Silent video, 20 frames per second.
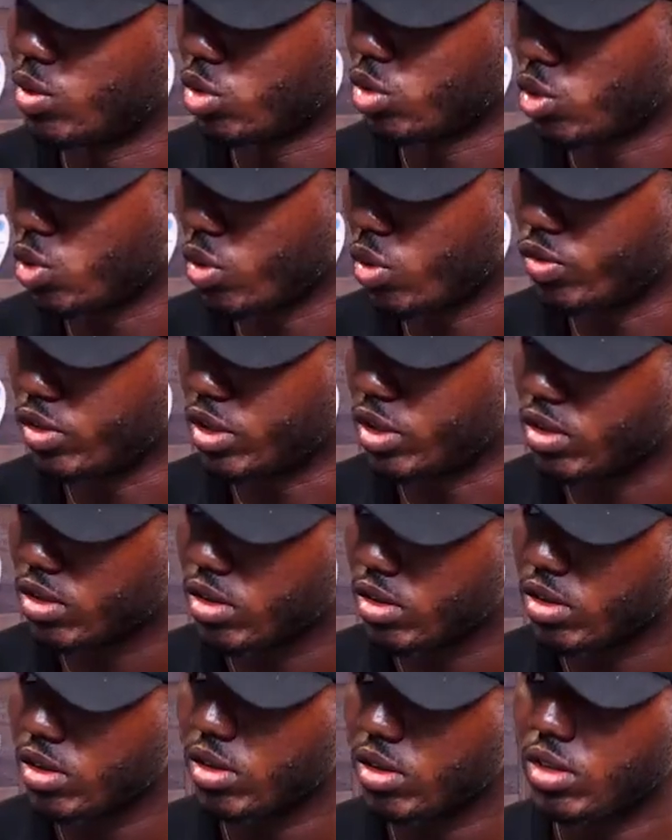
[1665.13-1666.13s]
COVID,
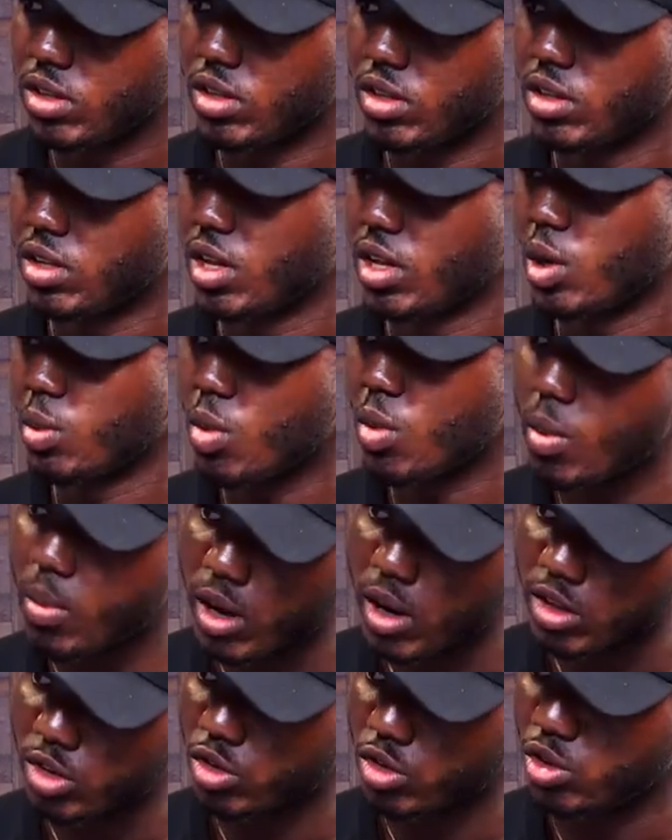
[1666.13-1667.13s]
that your mom
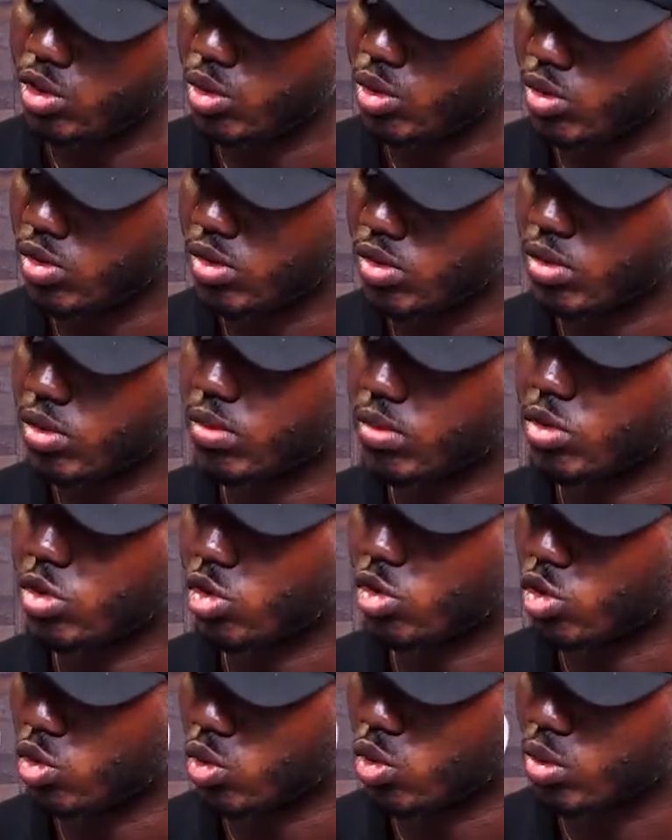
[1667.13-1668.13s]
had to use
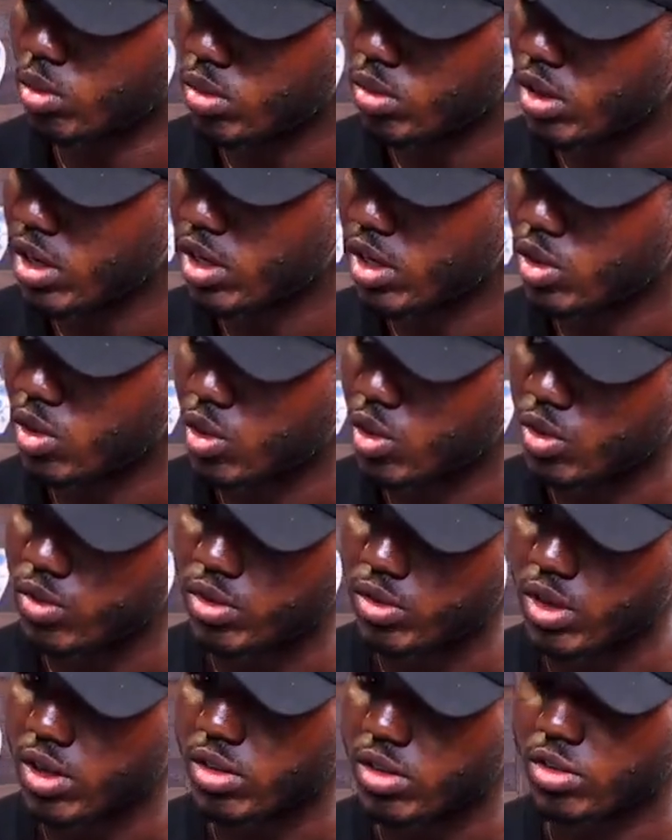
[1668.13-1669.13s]
Zoom and all of that.